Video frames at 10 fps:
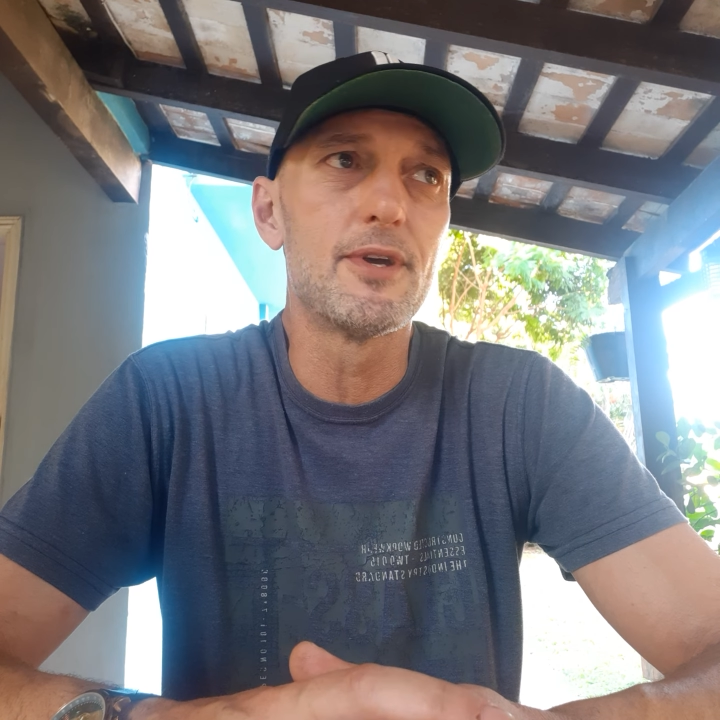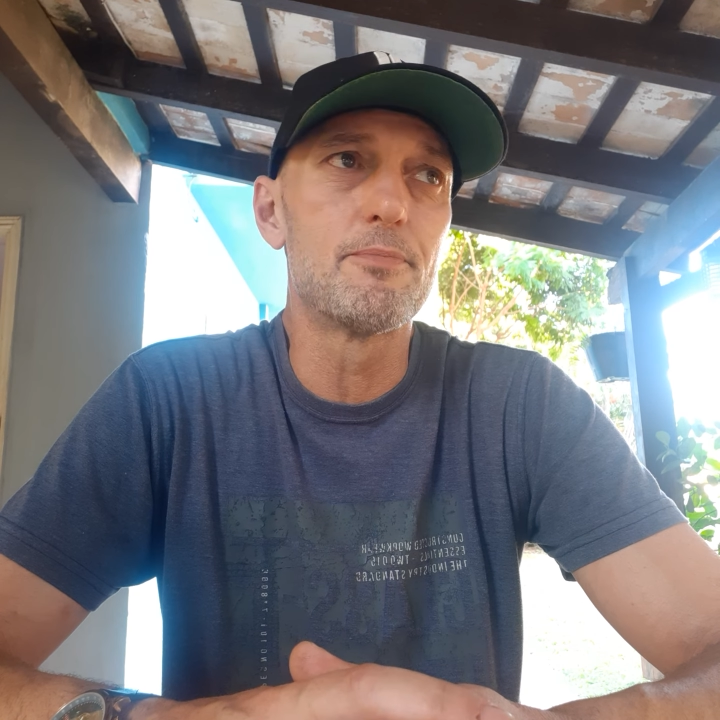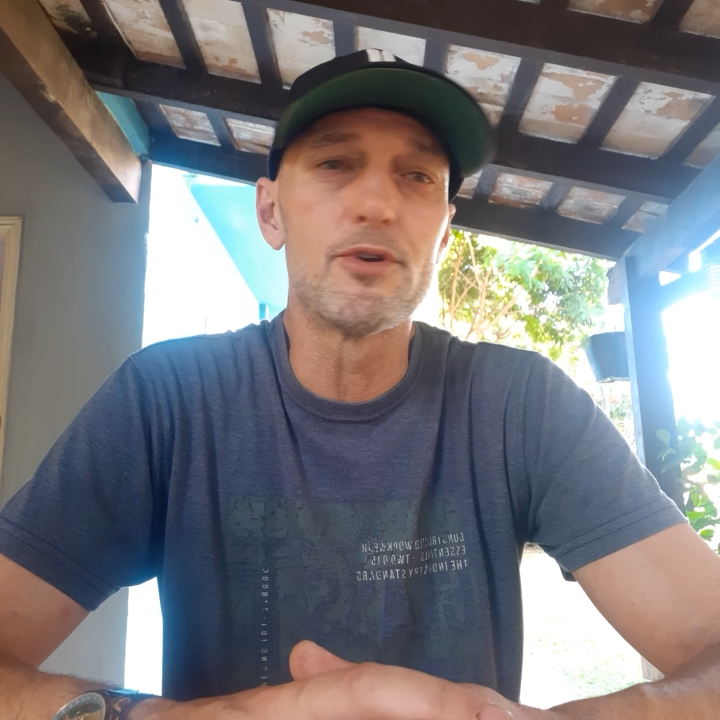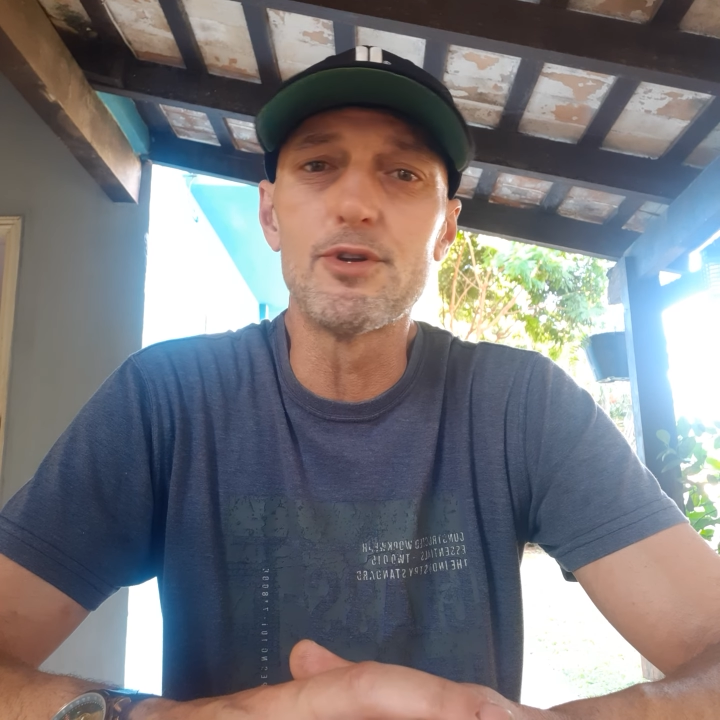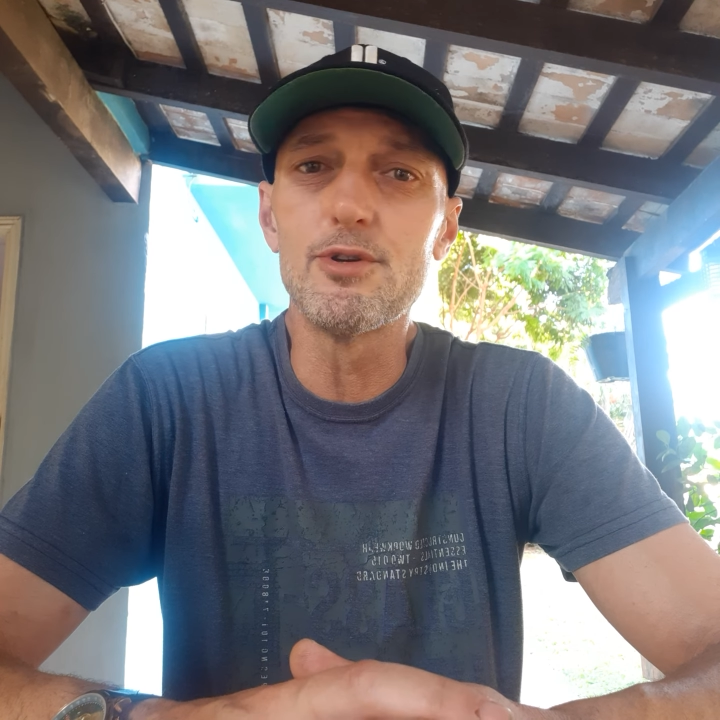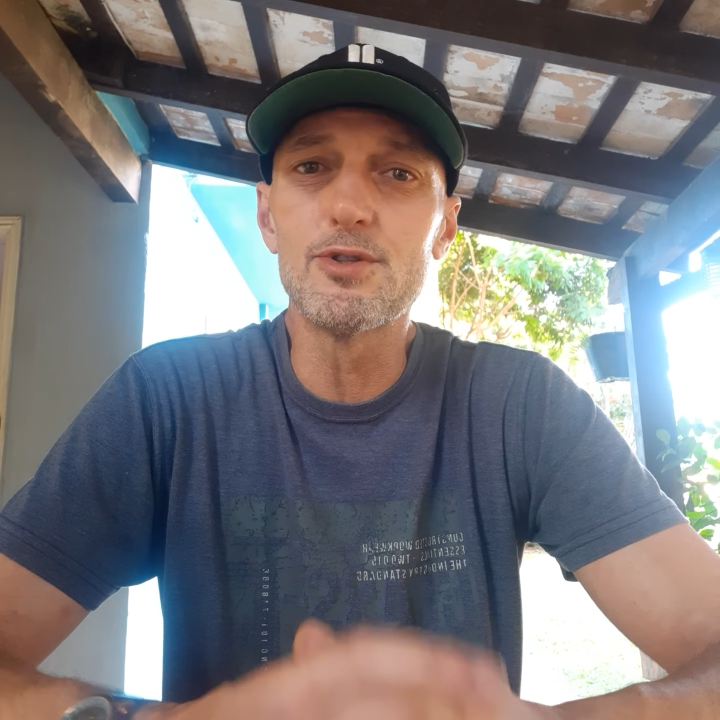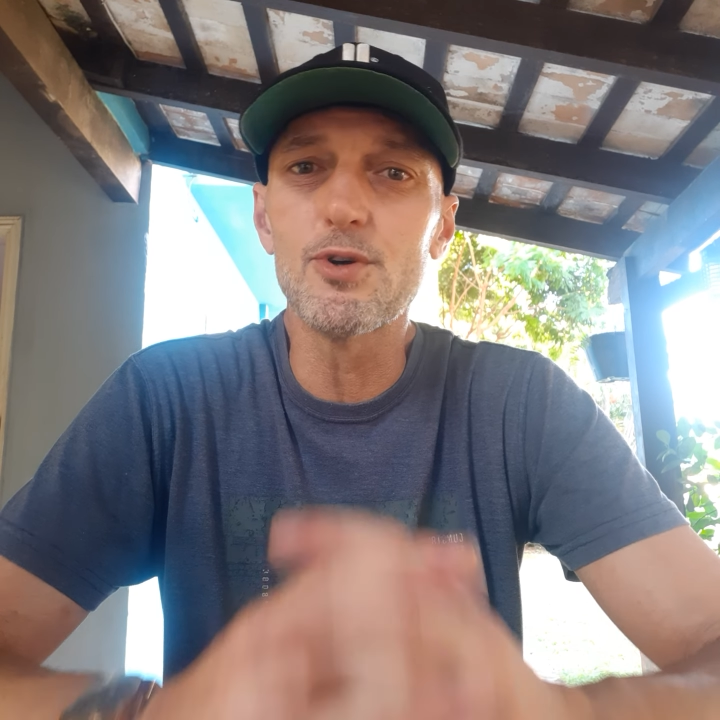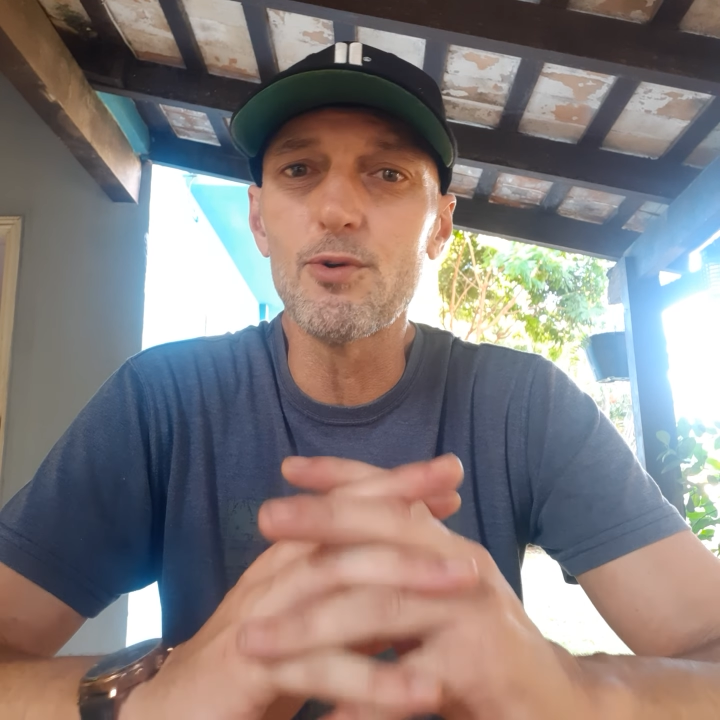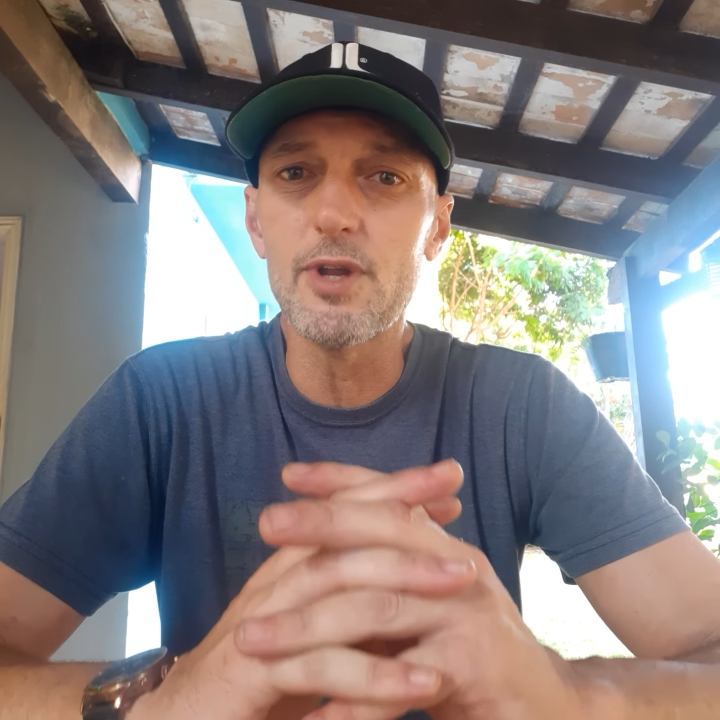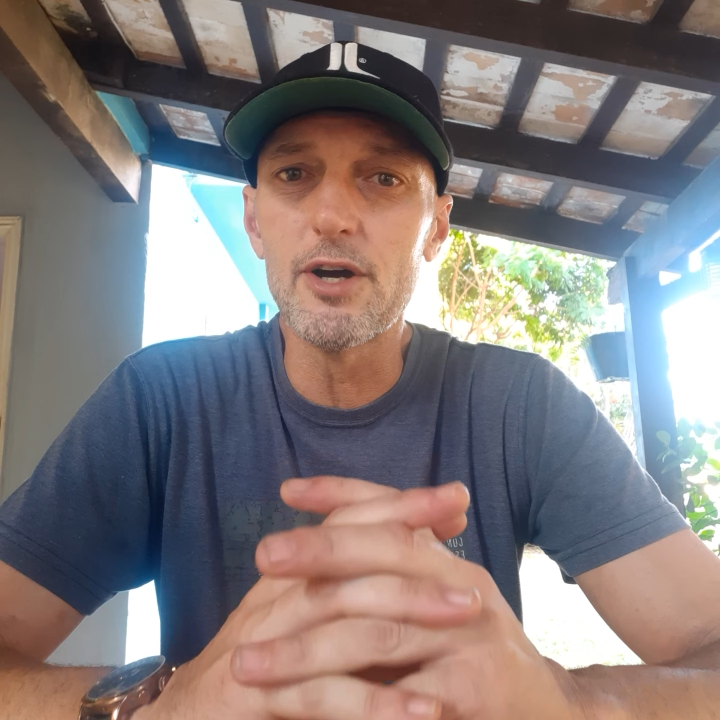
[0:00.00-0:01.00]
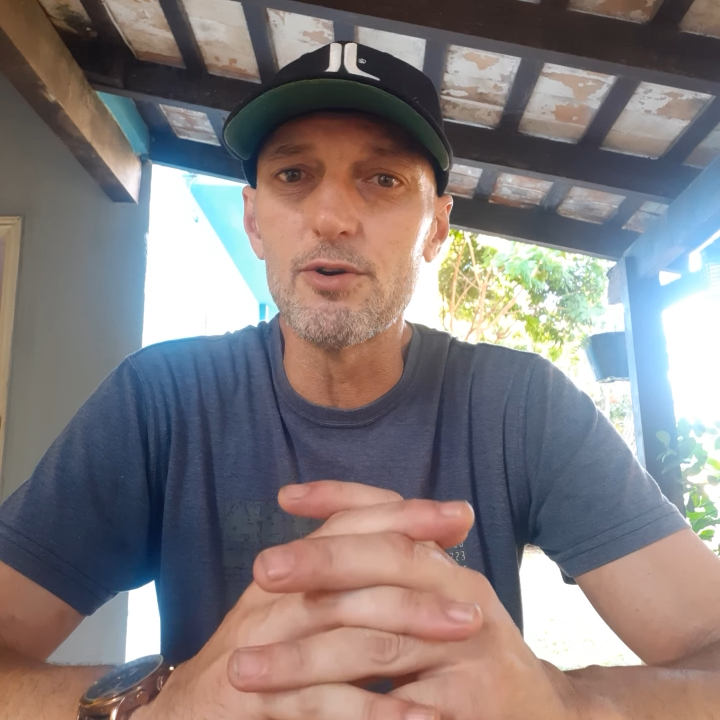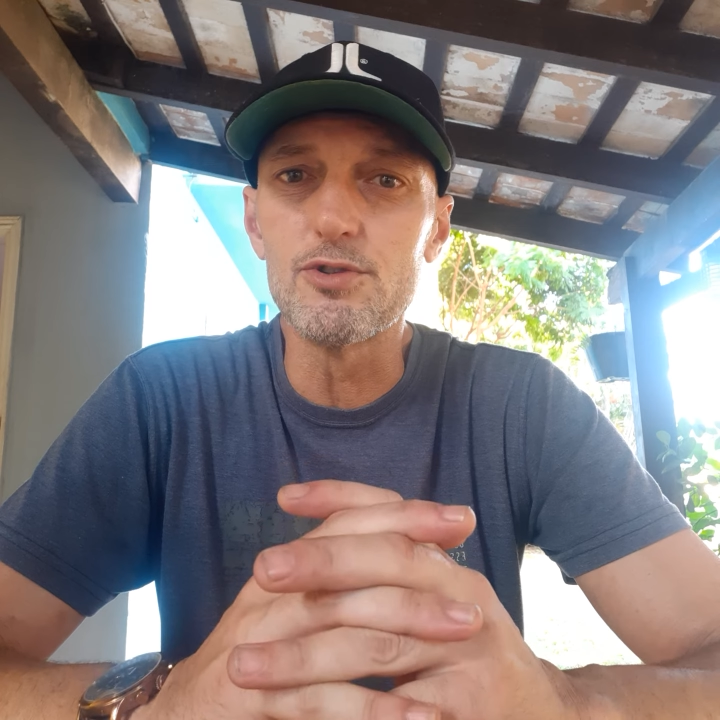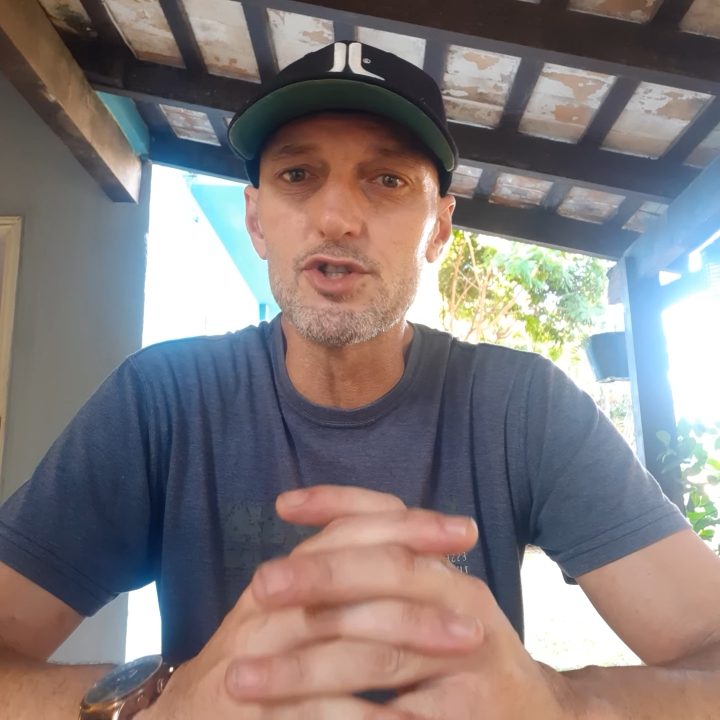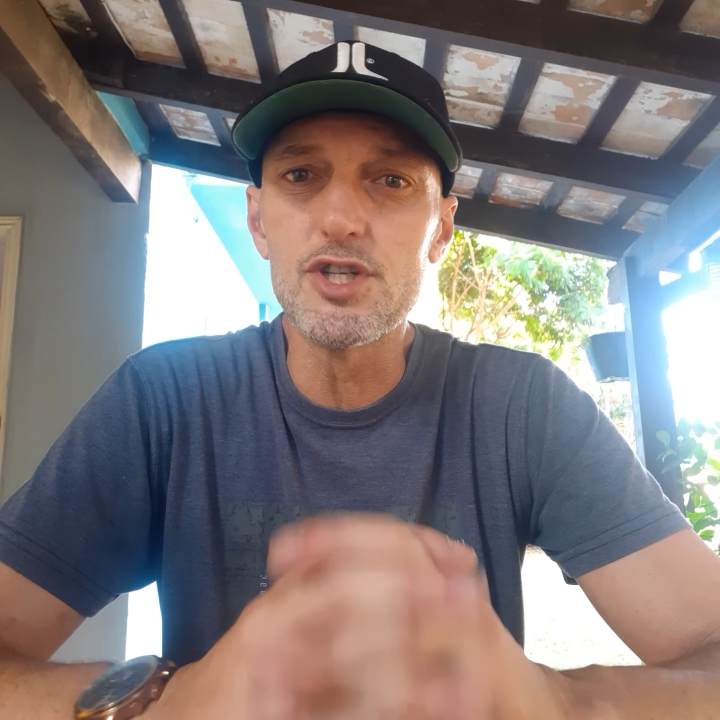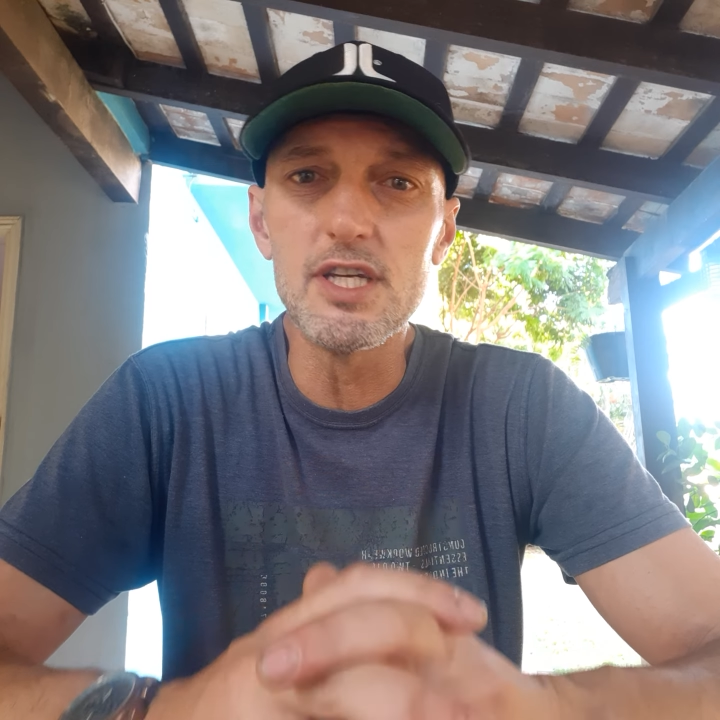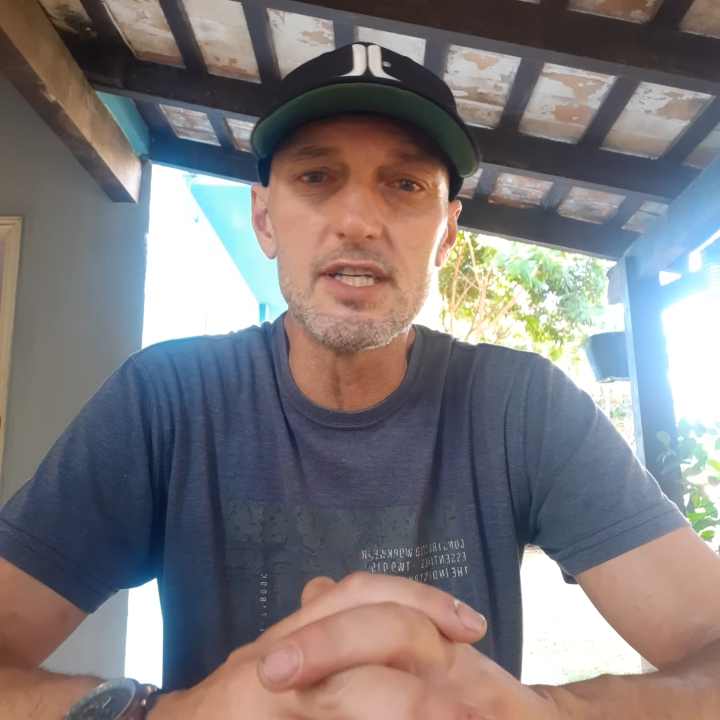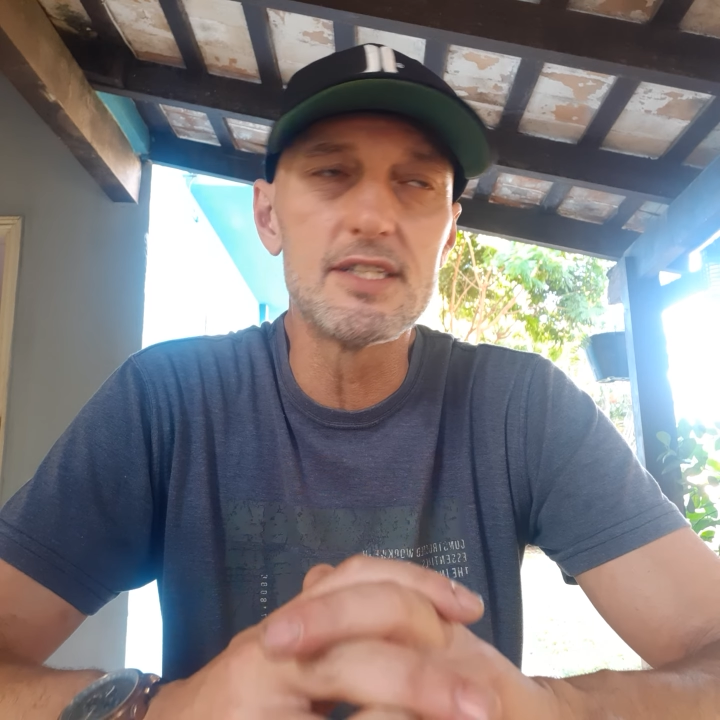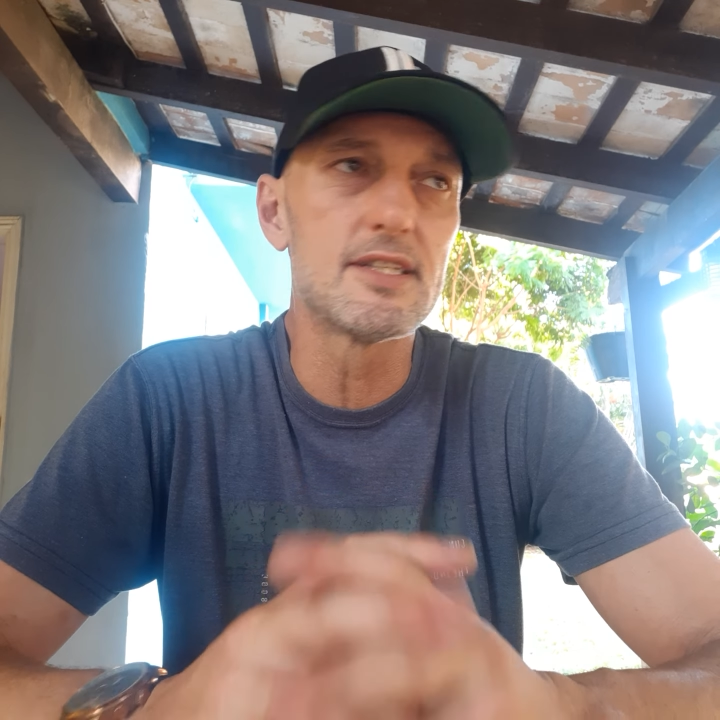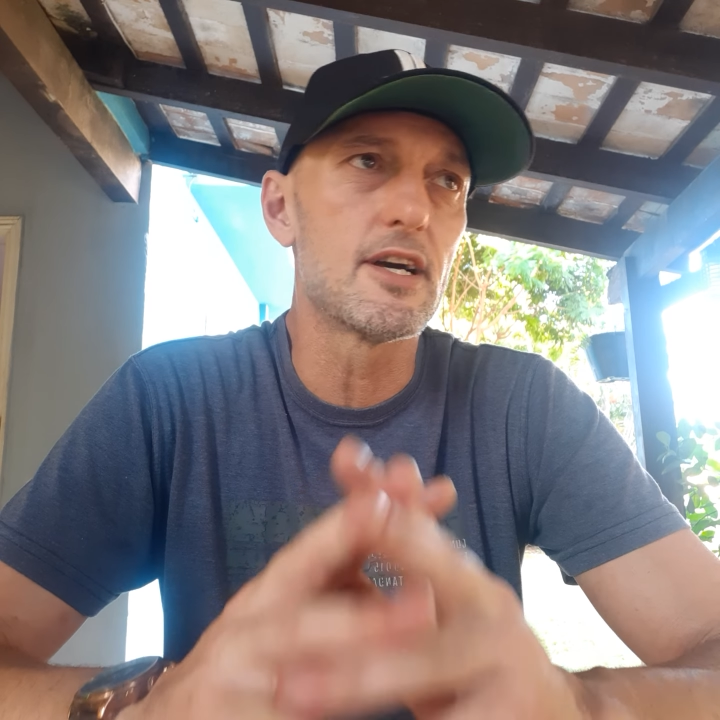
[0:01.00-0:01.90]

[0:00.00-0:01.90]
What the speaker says: We produce all our own cheese,